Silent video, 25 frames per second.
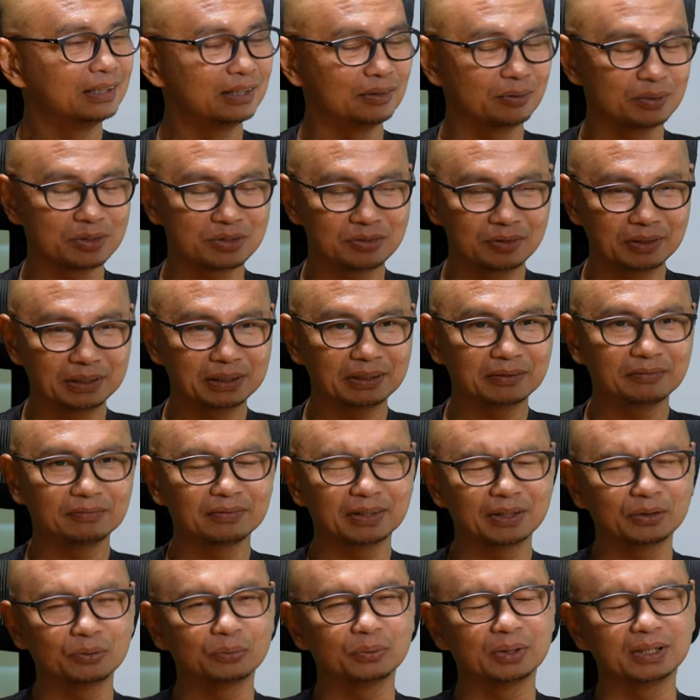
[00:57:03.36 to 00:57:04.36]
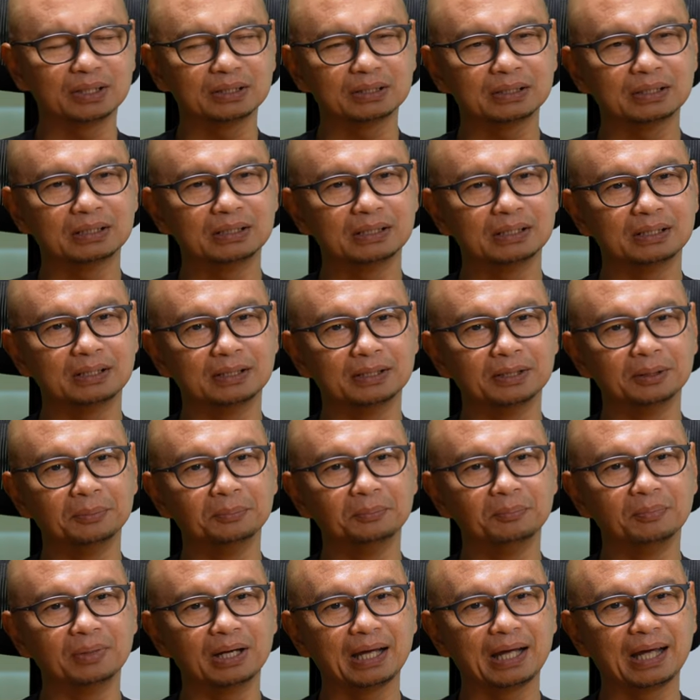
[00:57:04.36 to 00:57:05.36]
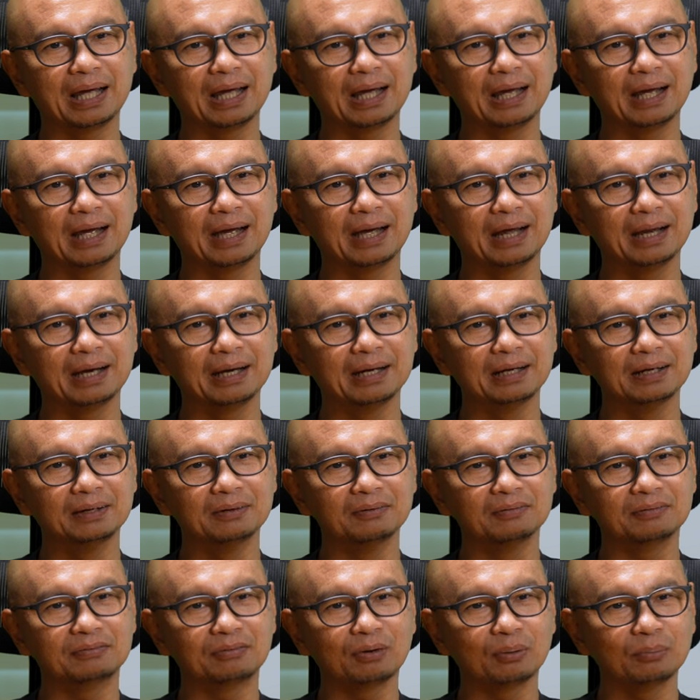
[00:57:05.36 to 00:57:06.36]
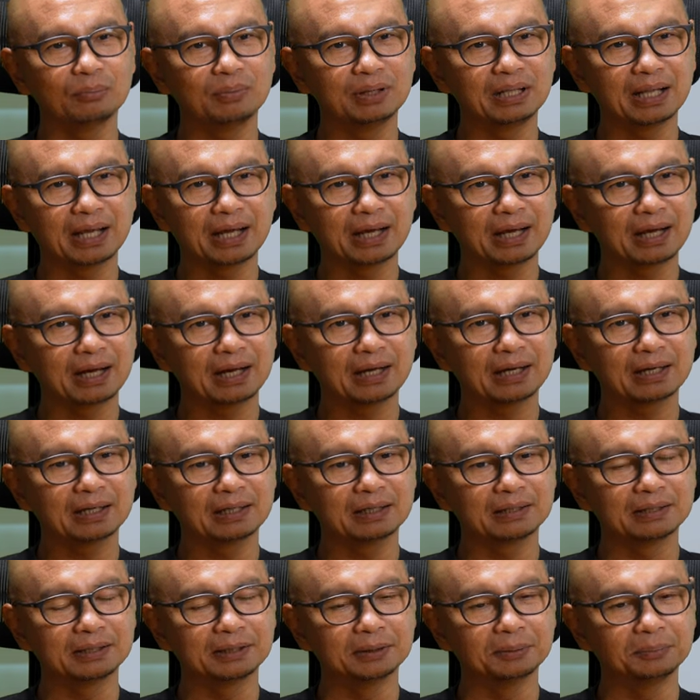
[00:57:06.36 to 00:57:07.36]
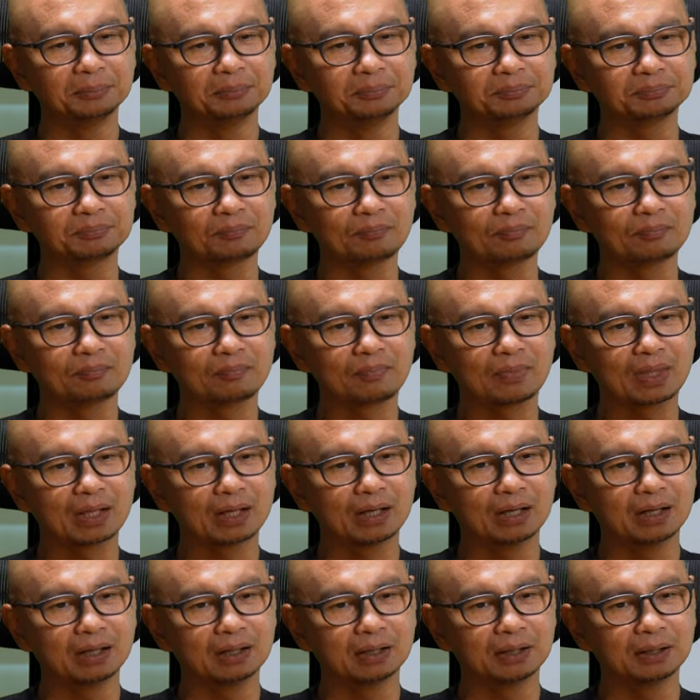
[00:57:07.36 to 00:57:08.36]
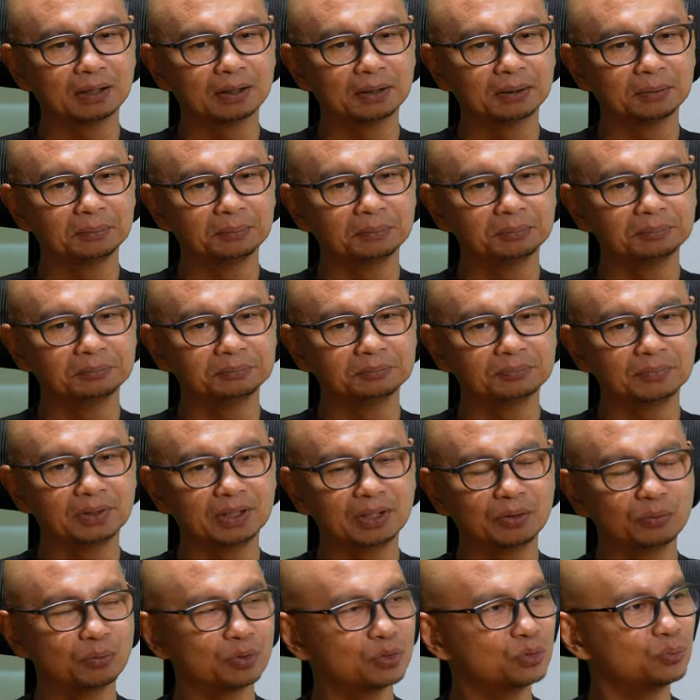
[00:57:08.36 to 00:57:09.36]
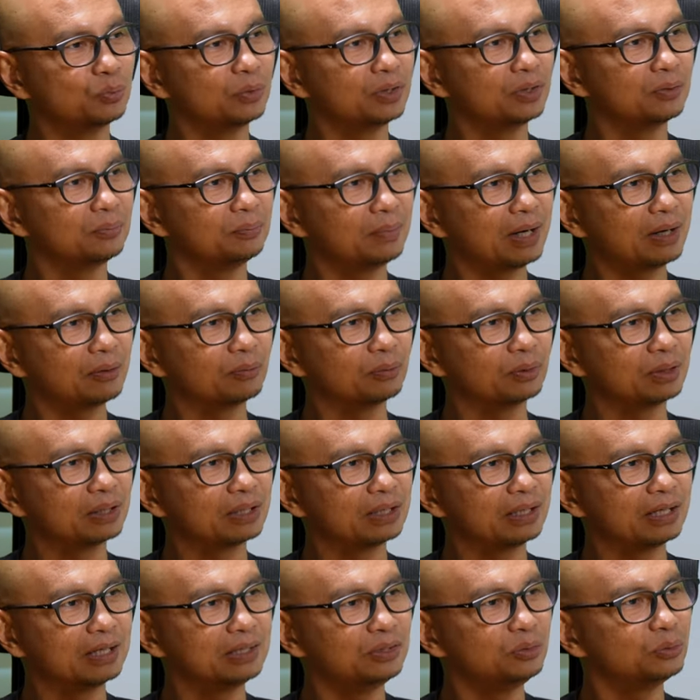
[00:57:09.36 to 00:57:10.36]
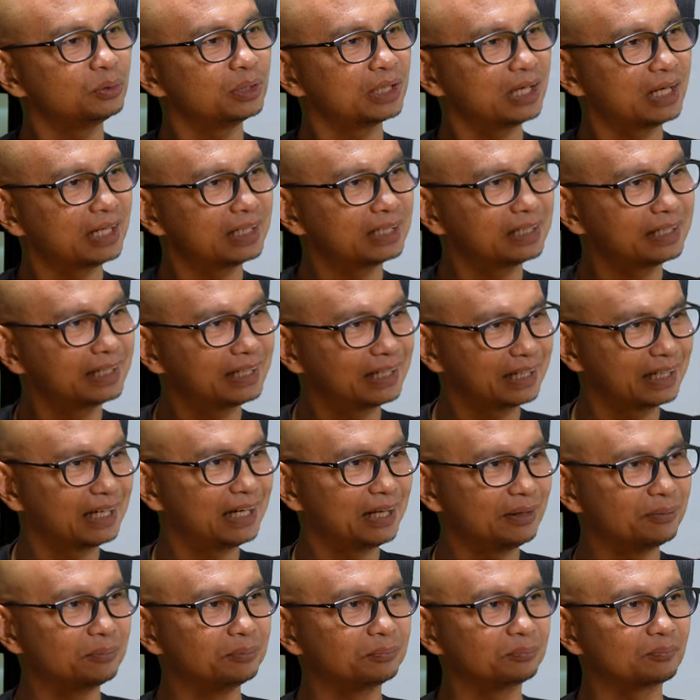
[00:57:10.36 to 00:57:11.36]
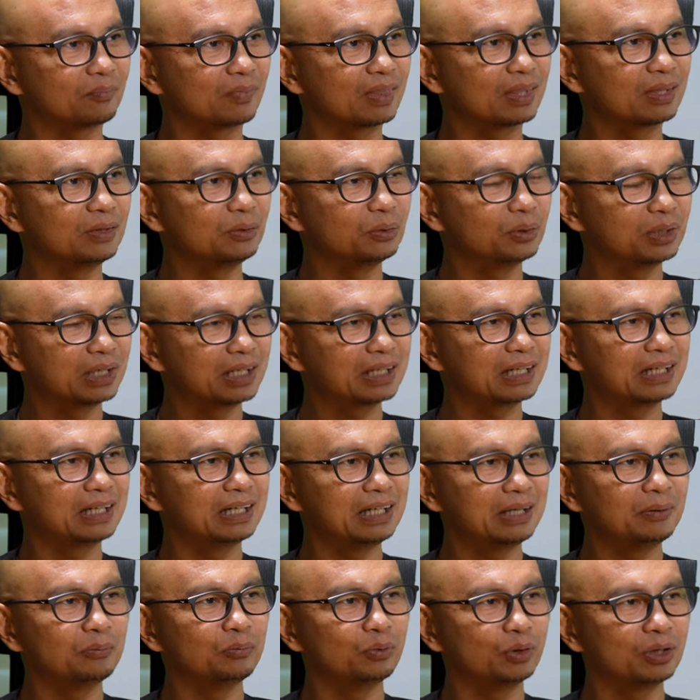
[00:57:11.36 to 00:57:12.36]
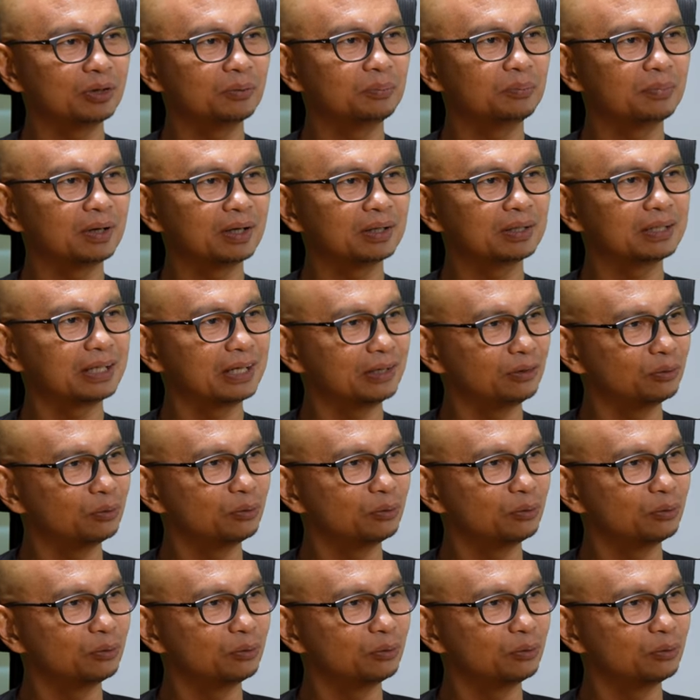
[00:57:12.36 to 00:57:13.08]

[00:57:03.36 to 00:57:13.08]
It was written very well, um, and from there, um, um, it was word of mouth. And you can't claim you can't claim word of mouth can